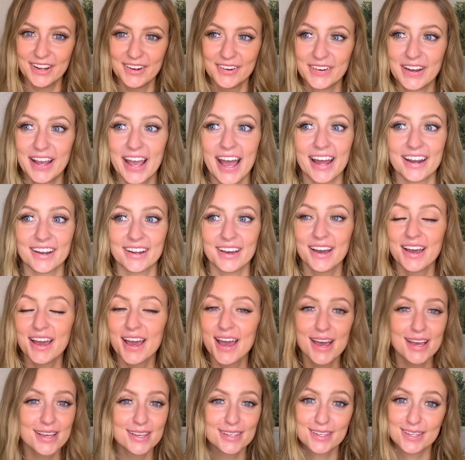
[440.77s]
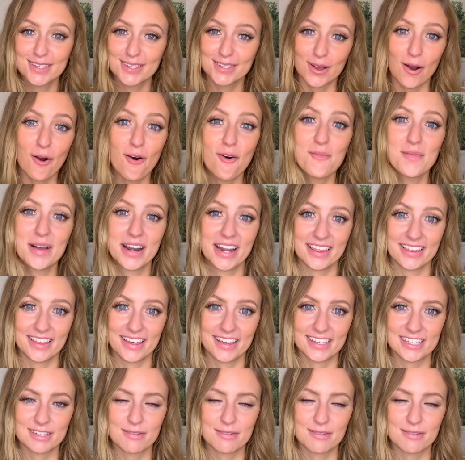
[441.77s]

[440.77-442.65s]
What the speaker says: We had so many things,